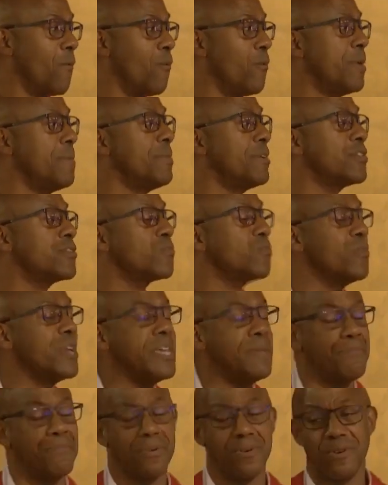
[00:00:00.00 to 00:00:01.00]
we must
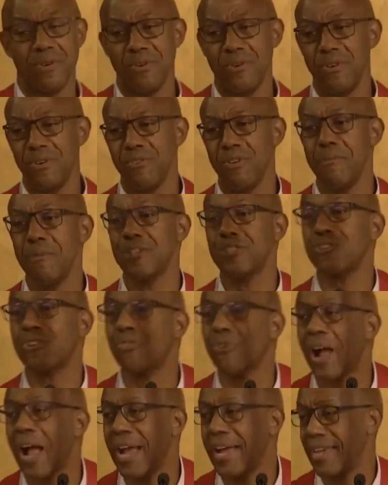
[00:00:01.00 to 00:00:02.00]
weep, we must
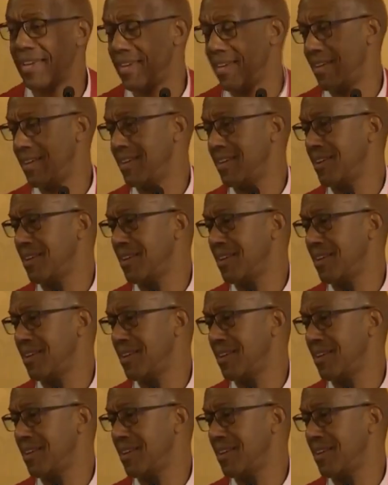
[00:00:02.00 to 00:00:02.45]
cry